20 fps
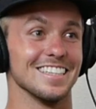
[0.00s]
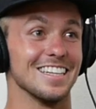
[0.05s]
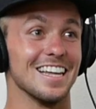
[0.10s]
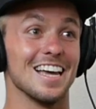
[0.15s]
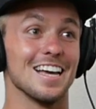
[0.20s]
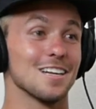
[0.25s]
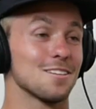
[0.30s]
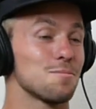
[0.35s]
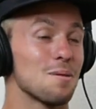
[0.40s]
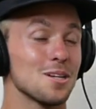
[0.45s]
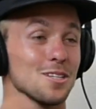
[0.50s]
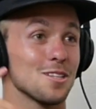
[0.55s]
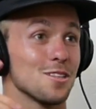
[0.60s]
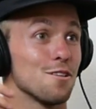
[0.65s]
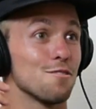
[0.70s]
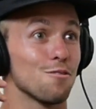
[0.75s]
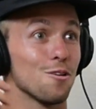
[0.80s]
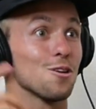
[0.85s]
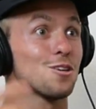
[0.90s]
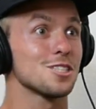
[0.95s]
especially the
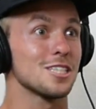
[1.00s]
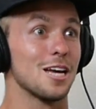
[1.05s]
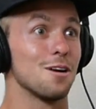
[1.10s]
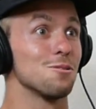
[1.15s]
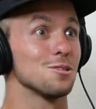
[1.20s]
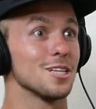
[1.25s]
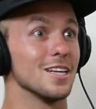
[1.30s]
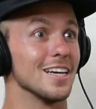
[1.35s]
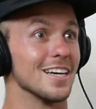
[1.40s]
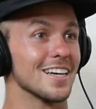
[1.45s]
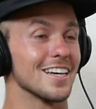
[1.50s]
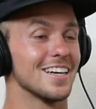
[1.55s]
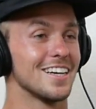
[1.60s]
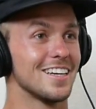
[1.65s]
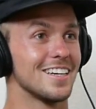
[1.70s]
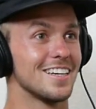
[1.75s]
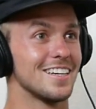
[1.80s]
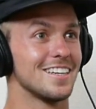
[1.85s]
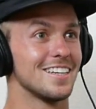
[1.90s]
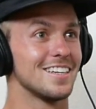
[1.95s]
first day was like,
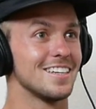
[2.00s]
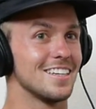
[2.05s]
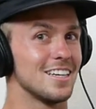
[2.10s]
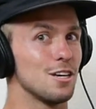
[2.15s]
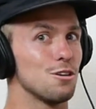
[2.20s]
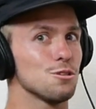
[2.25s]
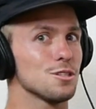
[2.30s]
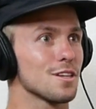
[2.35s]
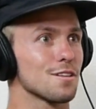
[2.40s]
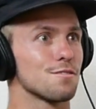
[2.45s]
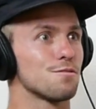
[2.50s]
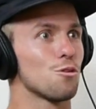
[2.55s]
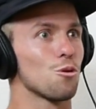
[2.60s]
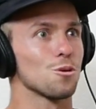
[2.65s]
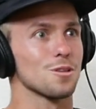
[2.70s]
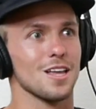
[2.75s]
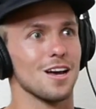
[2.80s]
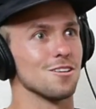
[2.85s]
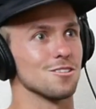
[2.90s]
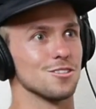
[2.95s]
it was like four
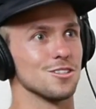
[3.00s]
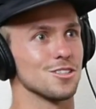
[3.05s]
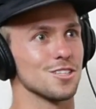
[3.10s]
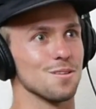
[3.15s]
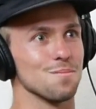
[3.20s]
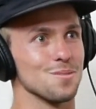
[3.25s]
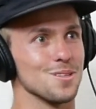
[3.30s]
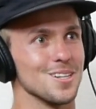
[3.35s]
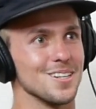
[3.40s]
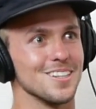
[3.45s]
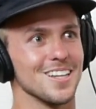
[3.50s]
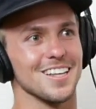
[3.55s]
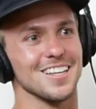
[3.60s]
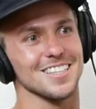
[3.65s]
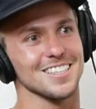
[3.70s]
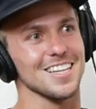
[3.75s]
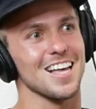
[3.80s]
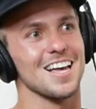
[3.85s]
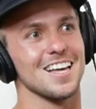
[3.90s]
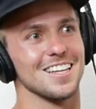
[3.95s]
thousand or something. These,
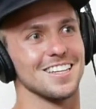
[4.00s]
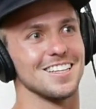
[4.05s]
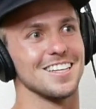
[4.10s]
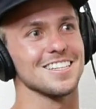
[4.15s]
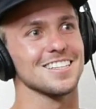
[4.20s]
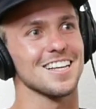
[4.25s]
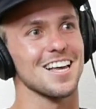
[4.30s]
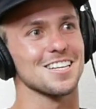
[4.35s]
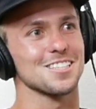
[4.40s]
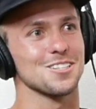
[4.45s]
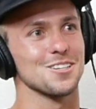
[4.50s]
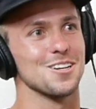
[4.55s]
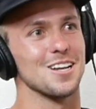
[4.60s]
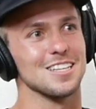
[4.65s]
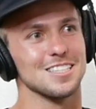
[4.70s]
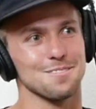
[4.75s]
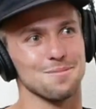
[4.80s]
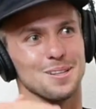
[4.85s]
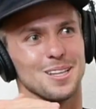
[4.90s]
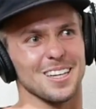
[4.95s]
la- these, last two
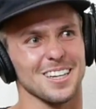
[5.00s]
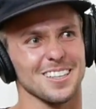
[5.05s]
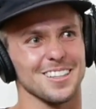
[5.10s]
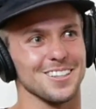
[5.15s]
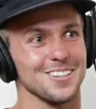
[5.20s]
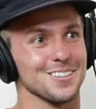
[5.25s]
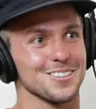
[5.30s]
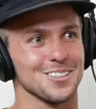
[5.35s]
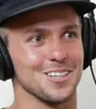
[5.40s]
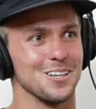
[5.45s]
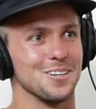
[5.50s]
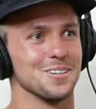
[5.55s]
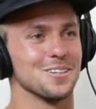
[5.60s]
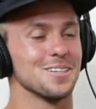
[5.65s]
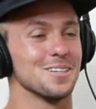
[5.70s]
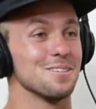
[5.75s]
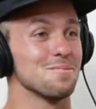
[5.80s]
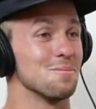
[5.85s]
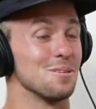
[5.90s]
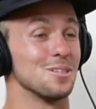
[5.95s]
days have been like a little
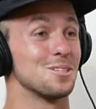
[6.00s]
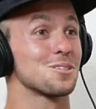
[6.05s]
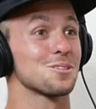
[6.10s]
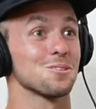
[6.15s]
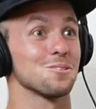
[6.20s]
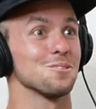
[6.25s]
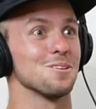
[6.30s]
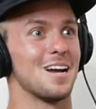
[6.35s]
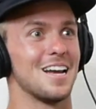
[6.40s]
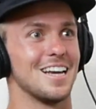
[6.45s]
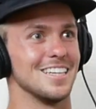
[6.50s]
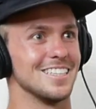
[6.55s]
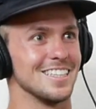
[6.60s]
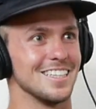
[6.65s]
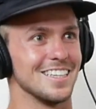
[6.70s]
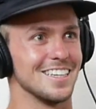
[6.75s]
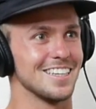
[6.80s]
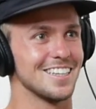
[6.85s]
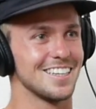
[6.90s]
slower, yeah. but it's crazy.